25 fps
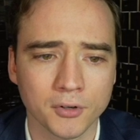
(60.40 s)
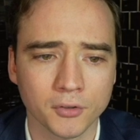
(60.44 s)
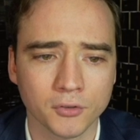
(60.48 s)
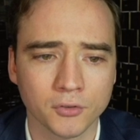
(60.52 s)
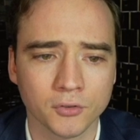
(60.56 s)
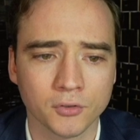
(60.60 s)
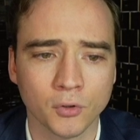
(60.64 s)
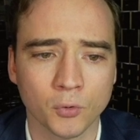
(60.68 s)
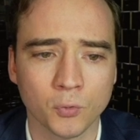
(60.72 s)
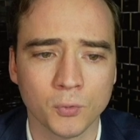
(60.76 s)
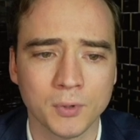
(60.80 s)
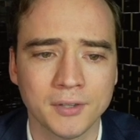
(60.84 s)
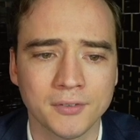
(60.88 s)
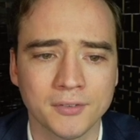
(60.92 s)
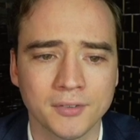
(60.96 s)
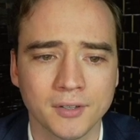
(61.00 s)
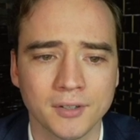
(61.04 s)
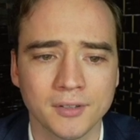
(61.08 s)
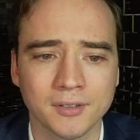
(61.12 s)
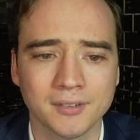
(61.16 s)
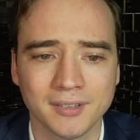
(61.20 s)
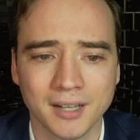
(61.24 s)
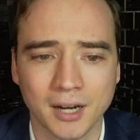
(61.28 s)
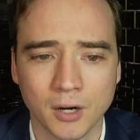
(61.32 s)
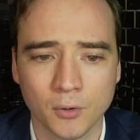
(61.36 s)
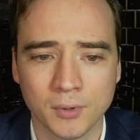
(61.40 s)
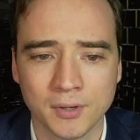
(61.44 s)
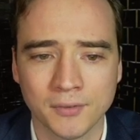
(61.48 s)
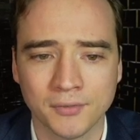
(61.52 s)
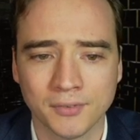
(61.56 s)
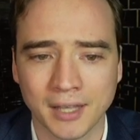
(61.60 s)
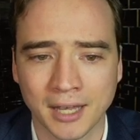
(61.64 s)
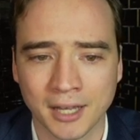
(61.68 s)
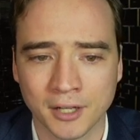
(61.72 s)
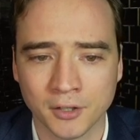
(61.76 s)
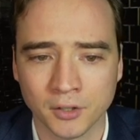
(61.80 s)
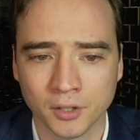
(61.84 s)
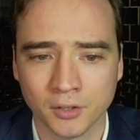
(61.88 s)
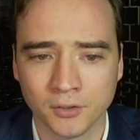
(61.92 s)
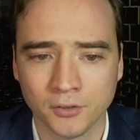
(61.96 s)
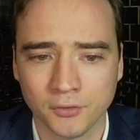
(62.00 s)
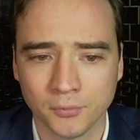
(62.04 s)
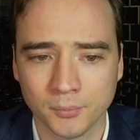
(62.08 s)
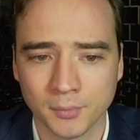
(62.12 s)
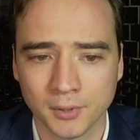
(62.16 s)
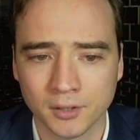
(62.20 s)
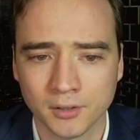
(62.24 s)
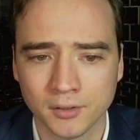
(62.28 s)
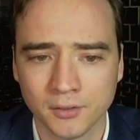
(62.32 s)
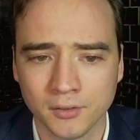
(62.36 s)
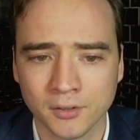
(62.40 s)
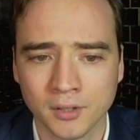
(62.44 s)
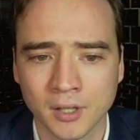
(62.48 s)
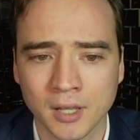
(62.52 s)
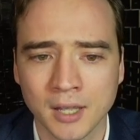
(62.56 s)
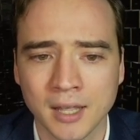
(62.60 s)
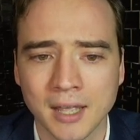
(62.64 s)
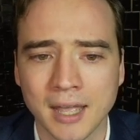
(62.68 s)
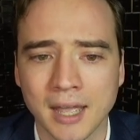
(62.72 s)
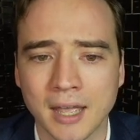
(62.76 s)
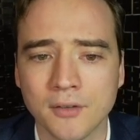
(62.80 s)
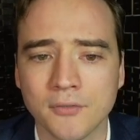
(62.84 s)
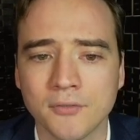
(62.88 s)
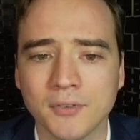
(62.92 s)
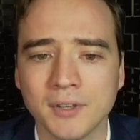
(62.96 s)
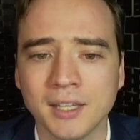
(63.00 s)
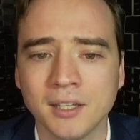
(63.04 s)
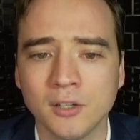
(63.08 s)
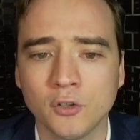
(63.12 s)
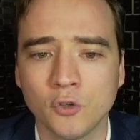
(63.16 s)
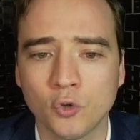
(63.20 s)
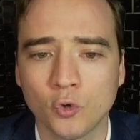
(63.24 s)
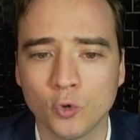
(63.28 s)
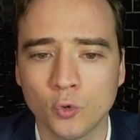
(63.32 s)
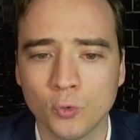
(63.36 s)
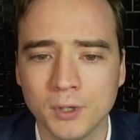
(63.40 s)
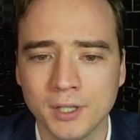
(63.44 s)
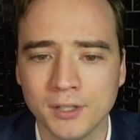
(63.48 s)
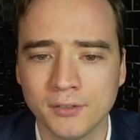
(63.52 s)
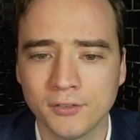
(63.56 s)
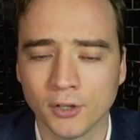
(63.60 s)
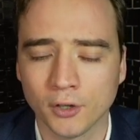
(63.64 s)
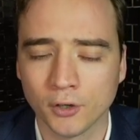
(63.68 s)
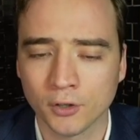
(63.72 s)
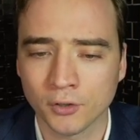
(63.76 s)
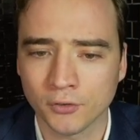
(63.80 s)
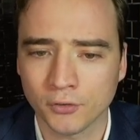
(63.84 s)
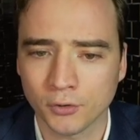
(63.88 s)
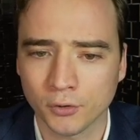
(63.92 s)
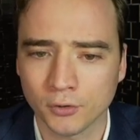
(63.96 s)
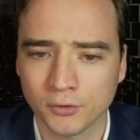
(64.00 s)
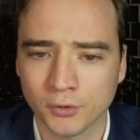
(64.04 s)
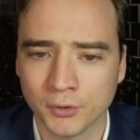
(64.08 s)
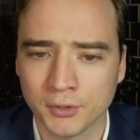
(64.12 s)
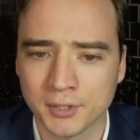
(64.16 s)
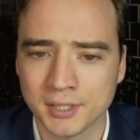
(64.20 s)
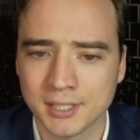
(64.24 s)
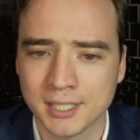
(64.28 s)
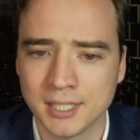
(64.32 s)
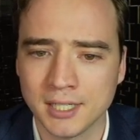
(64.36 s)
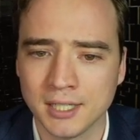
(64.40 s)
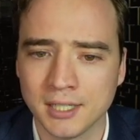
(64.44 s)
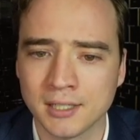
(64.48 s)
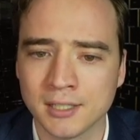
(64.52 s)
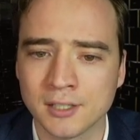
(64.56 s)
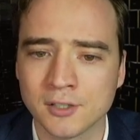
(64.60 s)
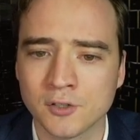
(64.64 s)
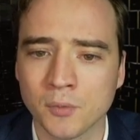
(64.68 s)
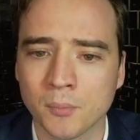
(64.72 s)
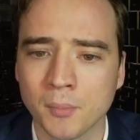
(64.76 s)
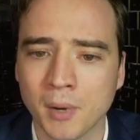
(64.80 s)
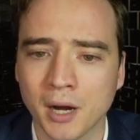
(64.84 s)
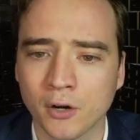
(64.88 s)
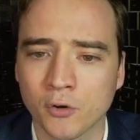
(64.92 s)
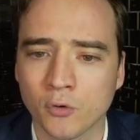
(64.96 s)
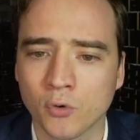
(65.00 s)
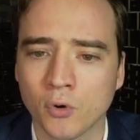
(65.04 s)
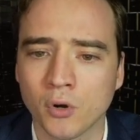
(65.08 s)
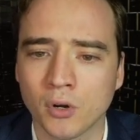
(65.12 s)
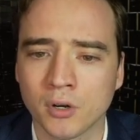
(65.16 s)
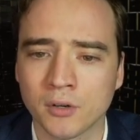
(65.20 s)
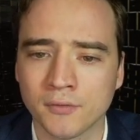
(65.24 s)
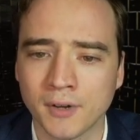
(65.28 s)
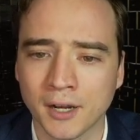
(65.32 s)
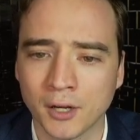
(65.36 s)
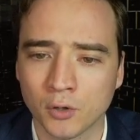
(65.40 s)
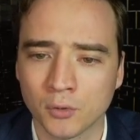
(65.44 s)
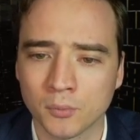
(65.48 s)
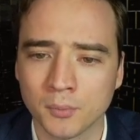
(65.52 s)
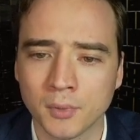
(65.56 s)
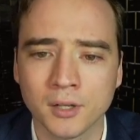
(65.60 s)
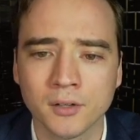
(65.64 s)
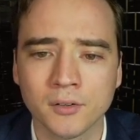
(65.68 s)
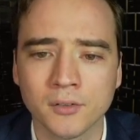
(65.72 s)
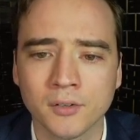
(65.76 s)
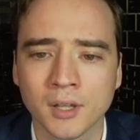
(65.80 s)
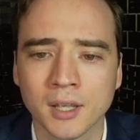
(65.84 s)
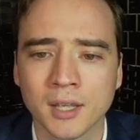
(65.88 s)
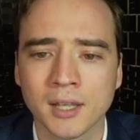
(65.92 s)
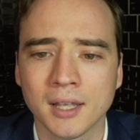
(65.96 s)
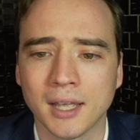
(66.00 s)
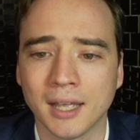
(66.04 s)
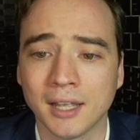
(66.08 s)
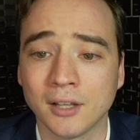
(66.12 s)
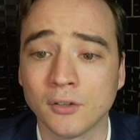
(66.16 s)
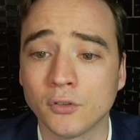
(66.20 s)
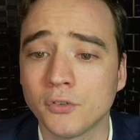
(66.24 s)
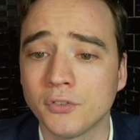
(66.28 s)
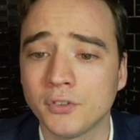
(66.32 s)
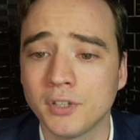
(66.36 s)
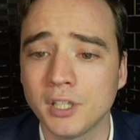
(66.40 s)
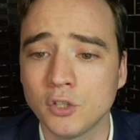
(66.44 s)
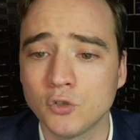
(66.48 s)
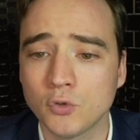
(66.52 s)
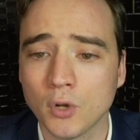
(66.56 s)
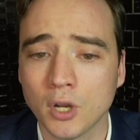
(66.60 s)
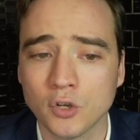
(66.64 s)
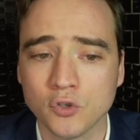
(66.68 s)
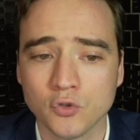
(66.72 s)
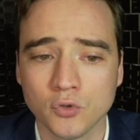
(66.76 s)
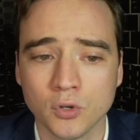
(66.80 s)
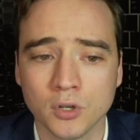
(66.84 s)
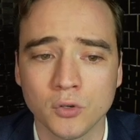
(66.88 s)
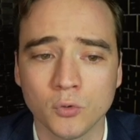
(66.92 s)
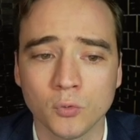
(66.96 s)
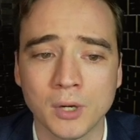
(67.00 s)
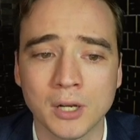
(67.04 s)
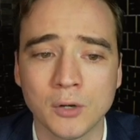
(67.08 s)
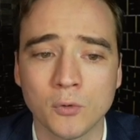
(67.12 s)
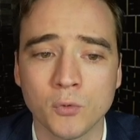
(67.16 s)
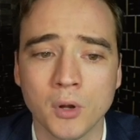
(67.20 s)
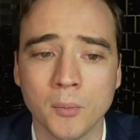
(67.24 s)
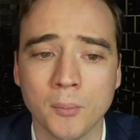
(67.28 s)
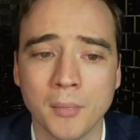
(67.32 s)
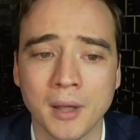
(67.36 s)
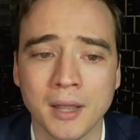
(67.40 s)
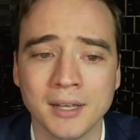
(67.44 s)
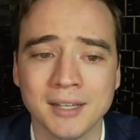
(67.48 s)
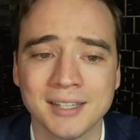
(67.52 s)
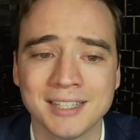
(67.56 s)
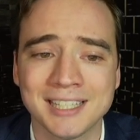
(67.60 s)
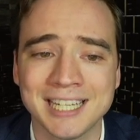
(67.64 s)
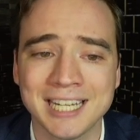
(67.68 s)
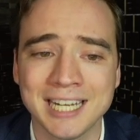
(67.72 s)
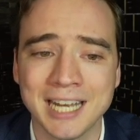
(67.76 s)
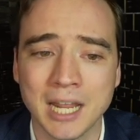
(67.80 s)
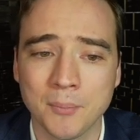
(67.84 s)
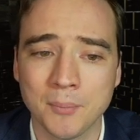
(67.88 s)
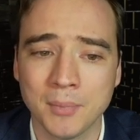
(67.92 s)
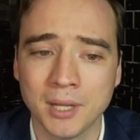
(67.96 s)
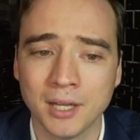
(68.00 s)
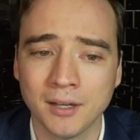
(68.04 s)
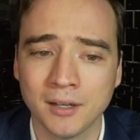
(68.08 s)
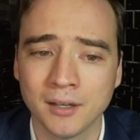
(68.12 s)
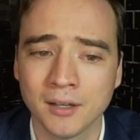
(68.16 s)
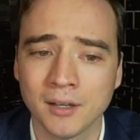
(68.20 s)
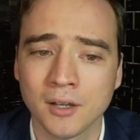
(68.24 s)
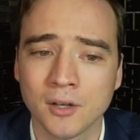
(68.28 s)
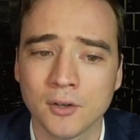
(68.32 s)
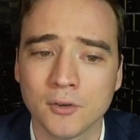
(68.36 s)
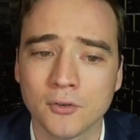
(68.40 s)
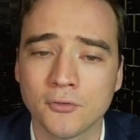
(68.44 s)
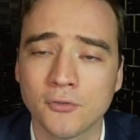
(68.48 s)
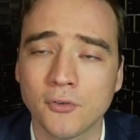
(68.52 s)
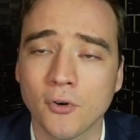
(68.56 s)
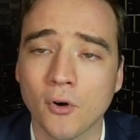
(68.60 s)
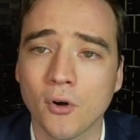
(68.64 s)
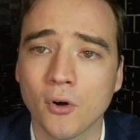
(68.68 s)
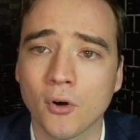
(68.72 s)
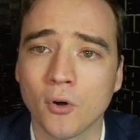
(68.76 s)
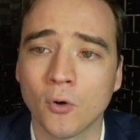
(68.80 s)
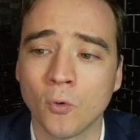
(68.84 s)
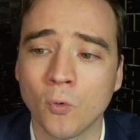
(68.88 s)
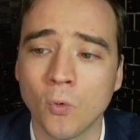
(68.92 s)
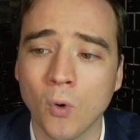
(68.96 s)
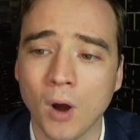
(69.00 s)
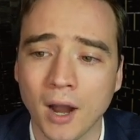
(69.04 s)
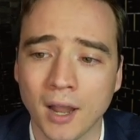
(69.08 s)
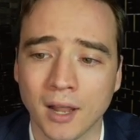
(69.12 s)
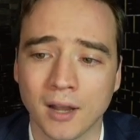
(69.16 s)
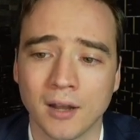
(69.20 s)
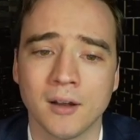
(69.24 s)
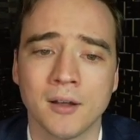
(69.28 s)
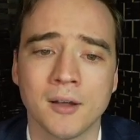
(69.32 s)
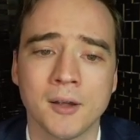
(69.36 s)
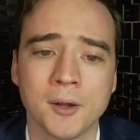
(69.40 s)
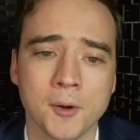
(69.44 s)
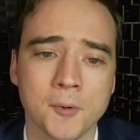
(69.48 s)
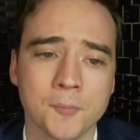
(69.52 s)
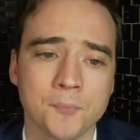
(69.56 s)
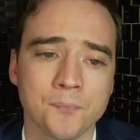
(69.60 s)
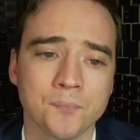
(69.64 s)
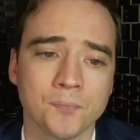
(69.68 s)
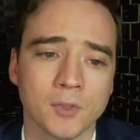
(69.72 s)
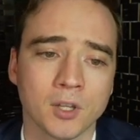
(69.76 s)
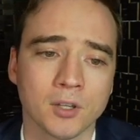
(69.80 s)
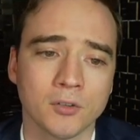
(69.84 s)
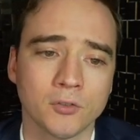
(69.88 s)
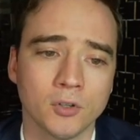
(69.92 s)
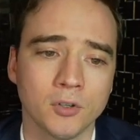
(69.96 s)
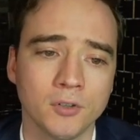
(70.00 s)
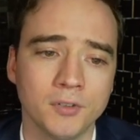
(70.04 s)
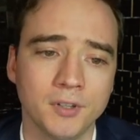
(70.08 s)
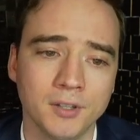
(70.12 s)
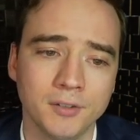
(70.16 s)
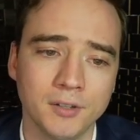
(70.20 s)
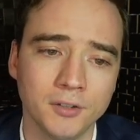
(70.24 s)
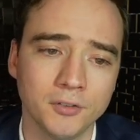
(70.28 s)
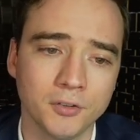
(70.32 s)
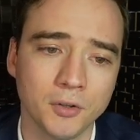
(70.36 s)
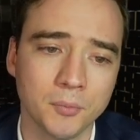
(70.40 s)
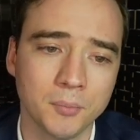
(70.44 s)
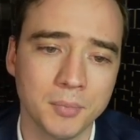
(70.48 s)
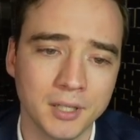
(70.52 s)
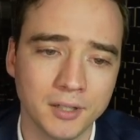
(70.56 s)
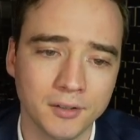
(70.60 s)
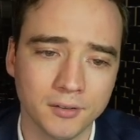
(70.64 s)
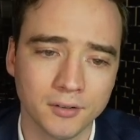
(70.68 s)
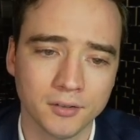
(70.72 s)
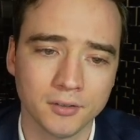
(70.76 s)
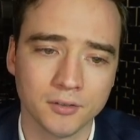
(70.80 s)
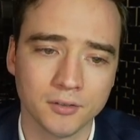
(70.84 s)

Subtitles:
the recent tariffs announcements have increased uncertainty in the macro environment, and the situation will remain dynamic for a while. So this is a bit,